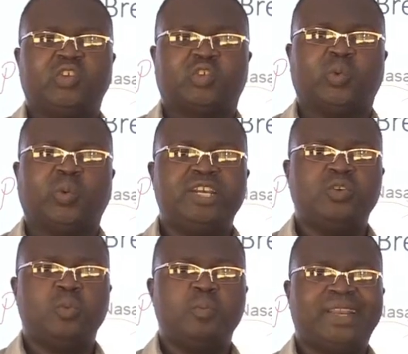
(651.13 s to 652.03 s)
So when
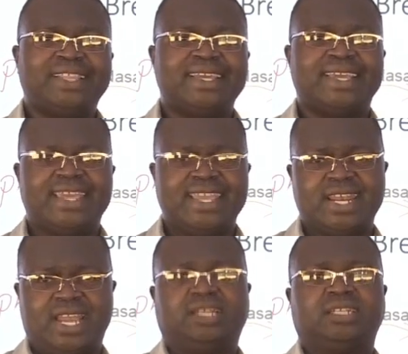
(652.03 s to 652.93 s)
you breathe
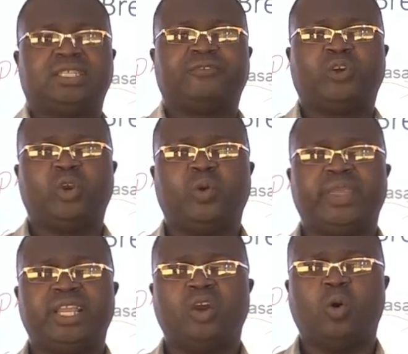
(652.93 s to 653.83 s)
in, the
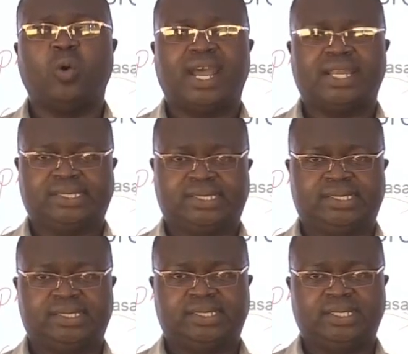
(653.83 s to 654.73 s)
following occurs.
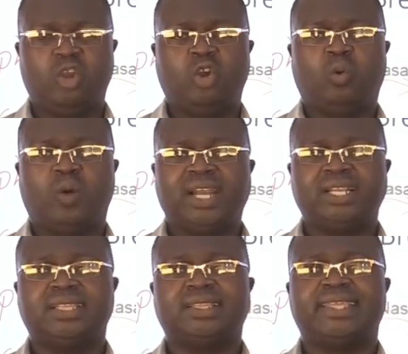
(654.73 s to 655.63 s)

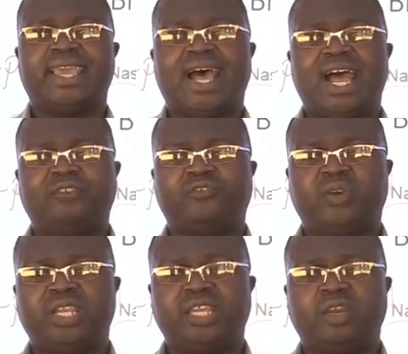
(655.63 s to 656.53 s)
One, the
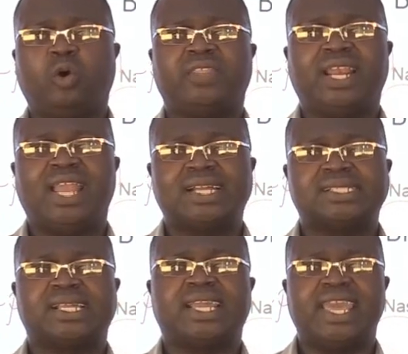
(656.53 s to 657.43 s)
alveoli or the
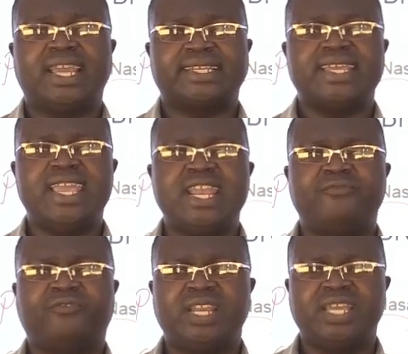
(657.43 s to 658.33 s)
lungs get
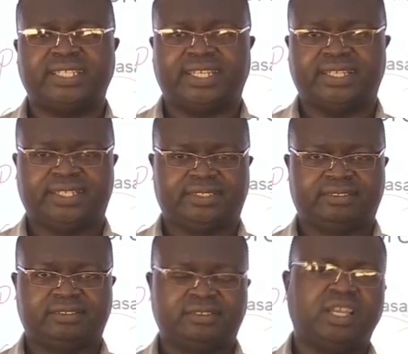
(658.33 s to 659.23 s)
inflated.
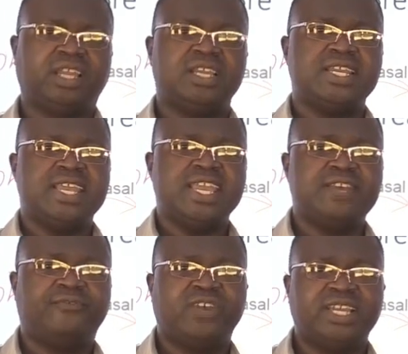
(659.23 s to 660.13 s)

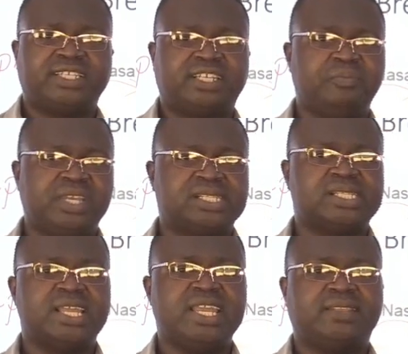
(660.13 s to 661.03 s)
Inflated
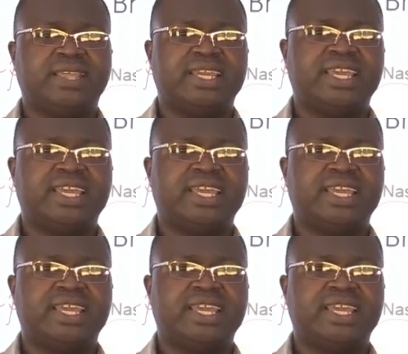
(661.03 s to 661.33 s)
means they